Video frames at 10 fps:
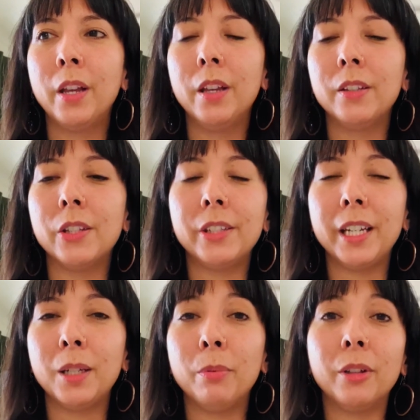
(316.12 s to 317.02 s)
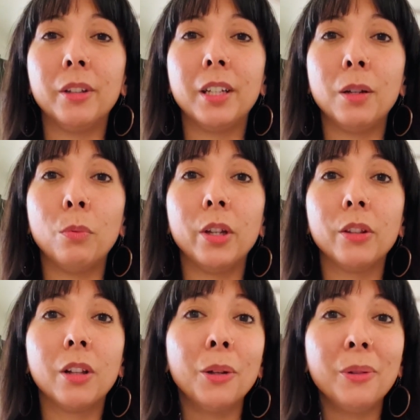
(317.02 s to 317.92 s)
sustainability
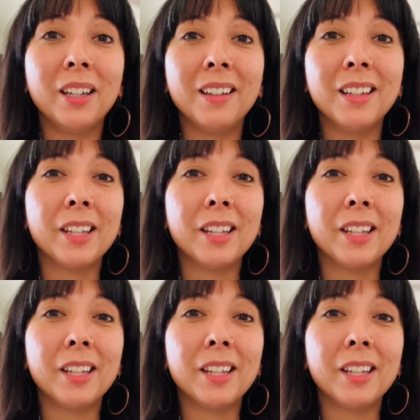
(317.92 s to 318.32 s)
with clothing is